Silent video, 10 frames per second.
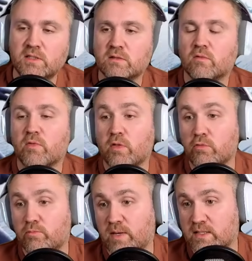whether you
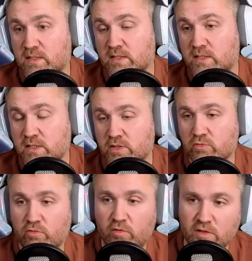play
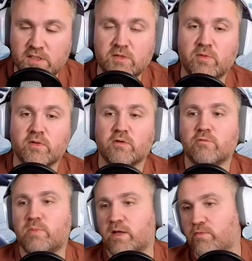60-40, whether you
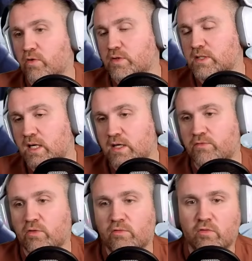play
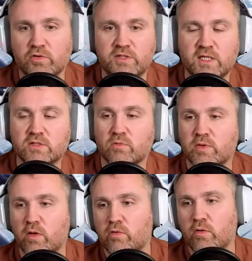48-48, so
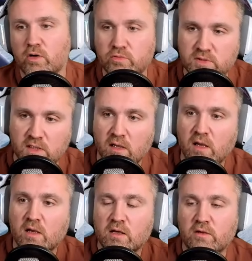whether you are using
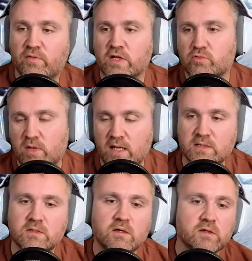infantry
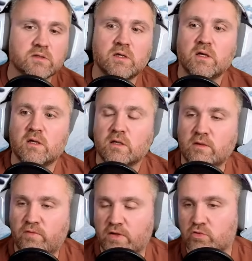lancers,
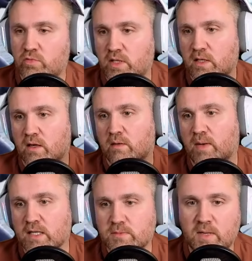infantry
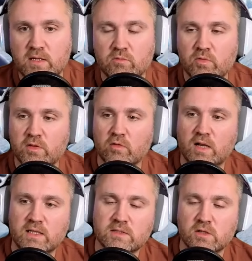marksmen without
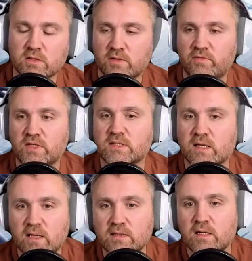lancers and things like
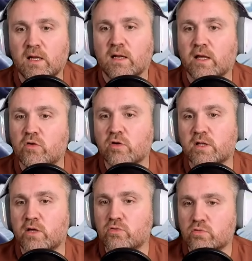that, like you're gonna
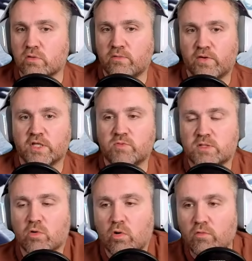use your infantry.
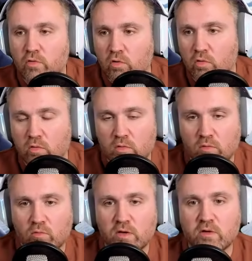So overall,
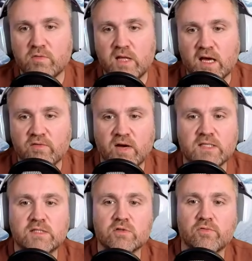one of the advice
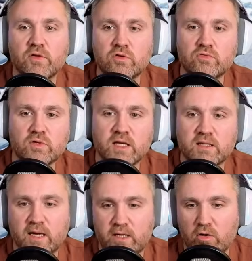is often to get
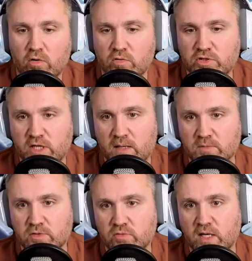higher on
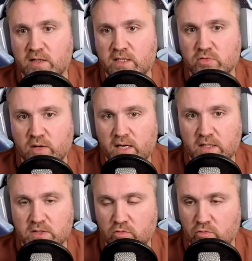charms, to get extra
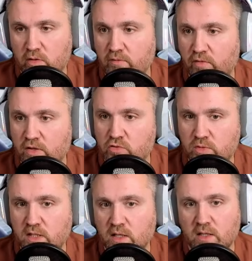health on your
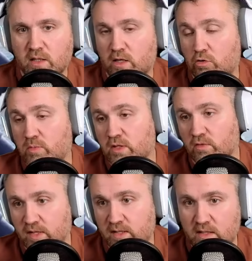infantry and a bit of
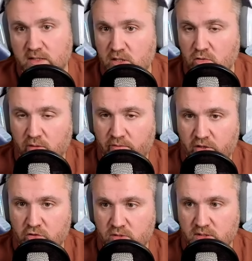lethality. Your
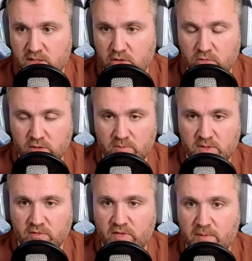infantry is still doing a bit
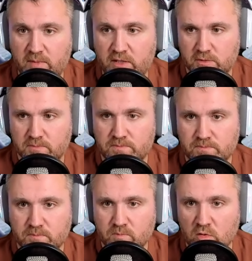of damage.
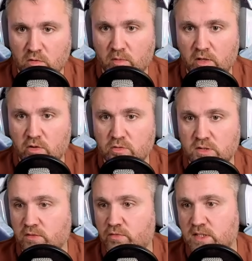You know, when you're
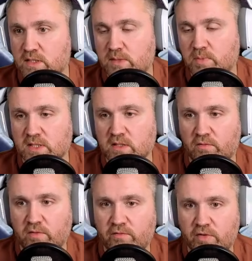using 60% of
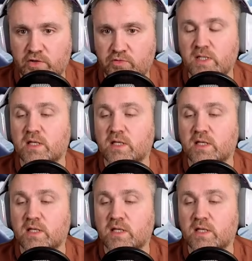infantry,